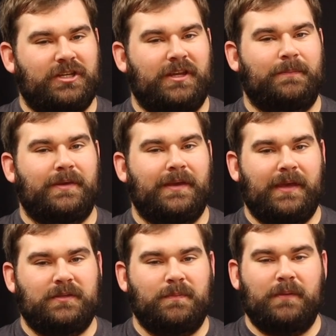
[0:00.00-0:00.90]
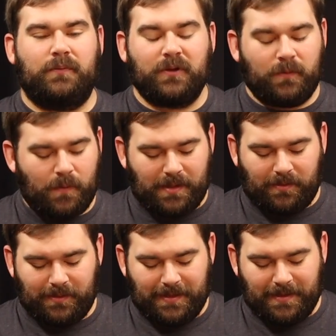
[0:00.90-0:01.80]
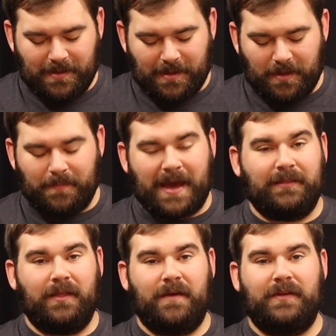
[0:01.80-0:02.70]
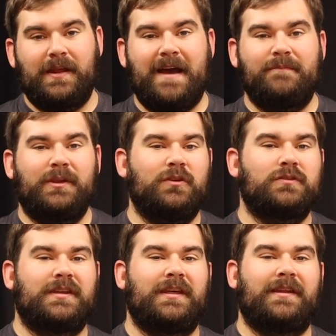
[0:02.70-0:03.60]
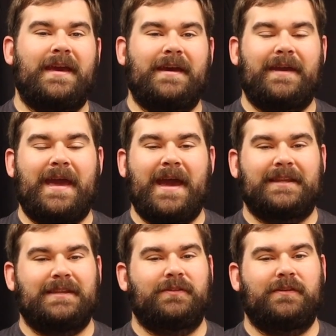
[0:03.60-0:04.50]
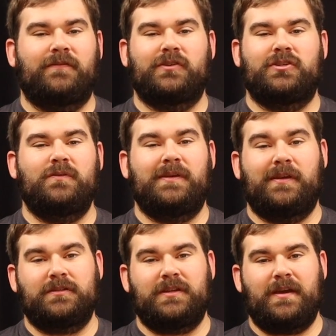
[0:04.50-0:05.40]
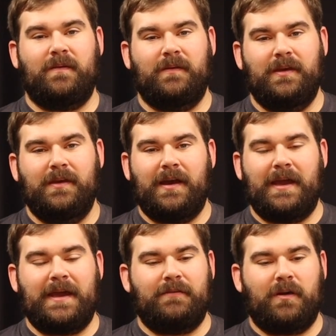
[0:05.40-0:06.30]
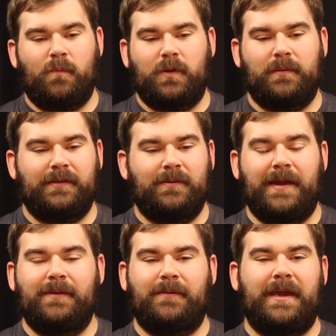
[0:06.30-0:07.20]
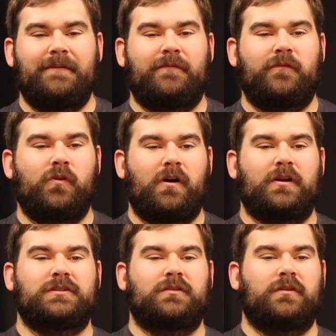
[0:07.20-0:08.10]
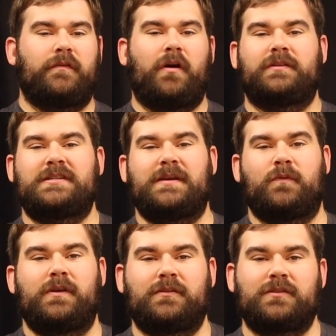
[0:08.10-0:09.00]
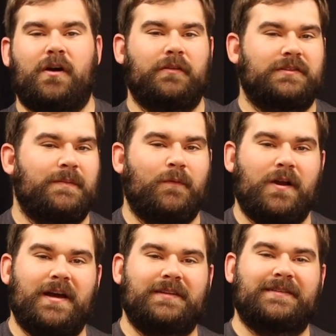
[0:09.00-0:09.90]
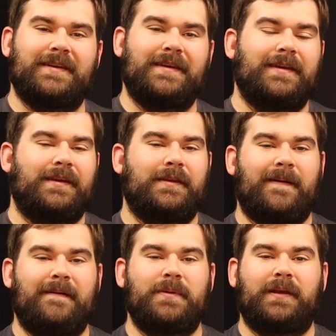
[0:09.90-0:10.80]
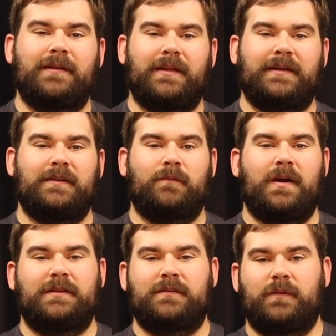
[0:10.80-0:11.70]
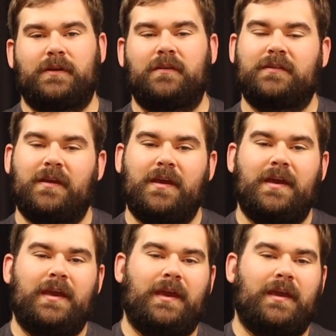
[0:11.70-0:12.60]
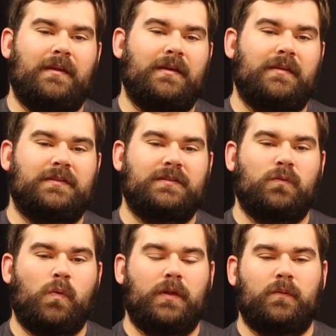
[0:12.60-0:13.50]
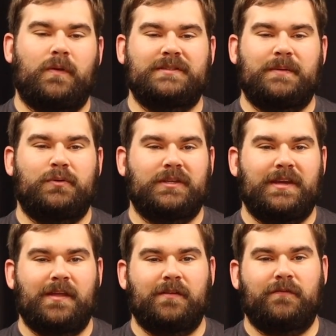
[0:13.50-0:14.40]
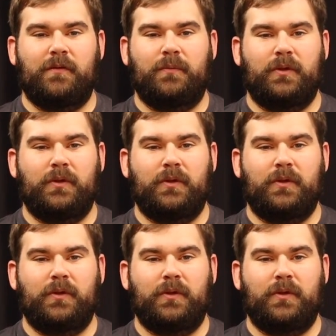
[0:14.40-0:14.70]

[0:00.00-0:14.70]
cheap. It's made pretty well. I love it. I've been using it actively for 2 years now. I have it on one of, you know, I don't have a full arsenal of all the same reels, all the same rods. You know, I've been collecting rods and reels, and this is one of the ones I put together for a